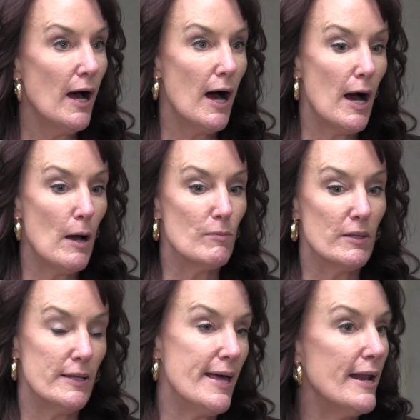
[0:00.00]
Um,
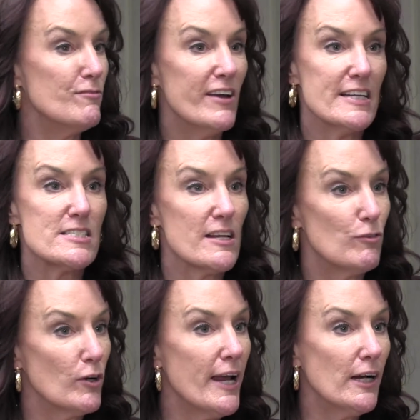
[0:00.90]
and that advanced level
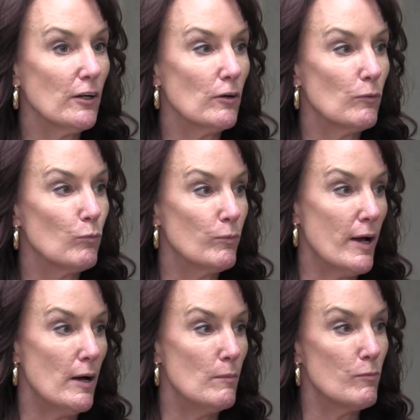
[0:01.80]
care,
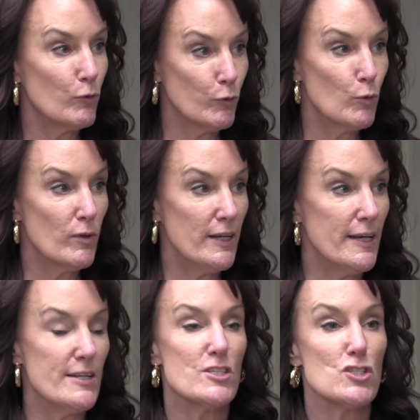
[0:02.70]
um, through the
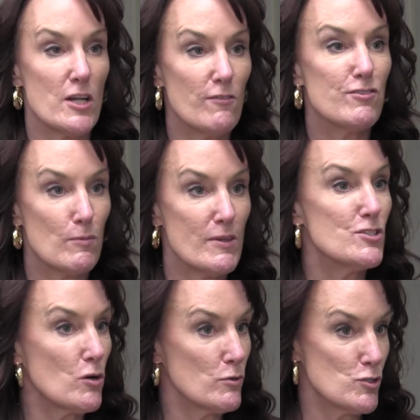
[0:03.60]
addition of some of the
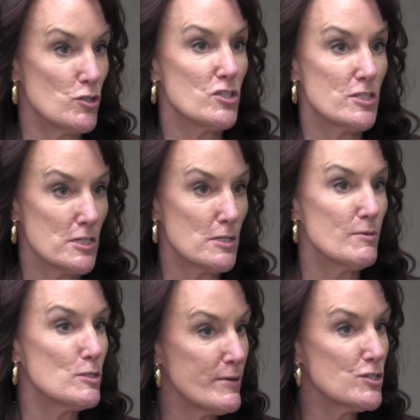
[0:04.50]
general surgeons and some of the
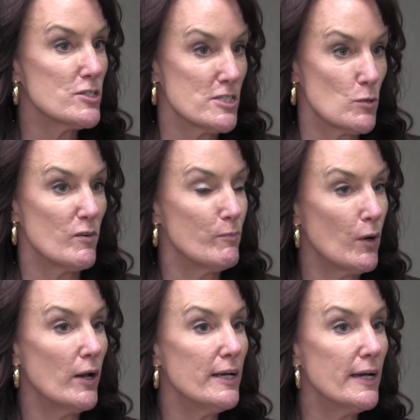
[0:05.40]
specialties that we
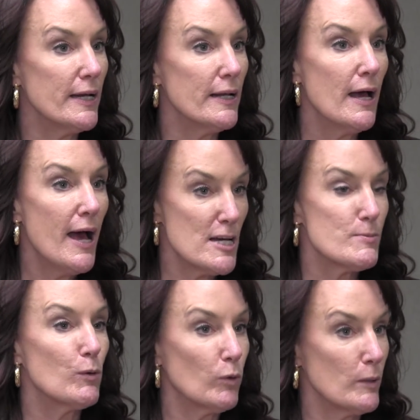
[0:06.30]
brought in, has been
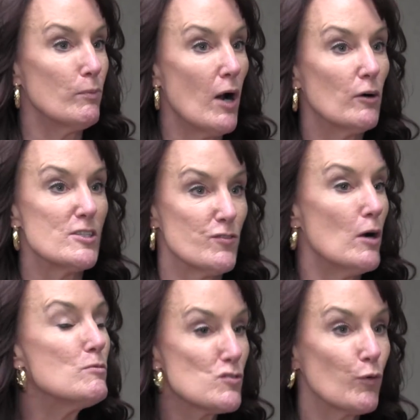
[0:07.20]
a work in progress for
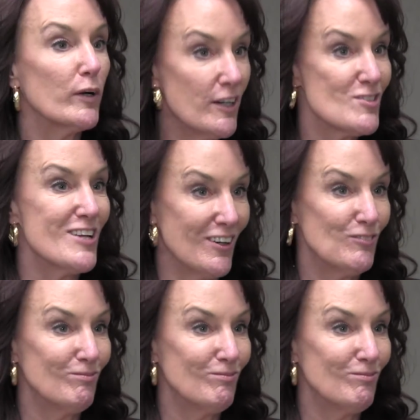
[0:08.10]
almost four years now.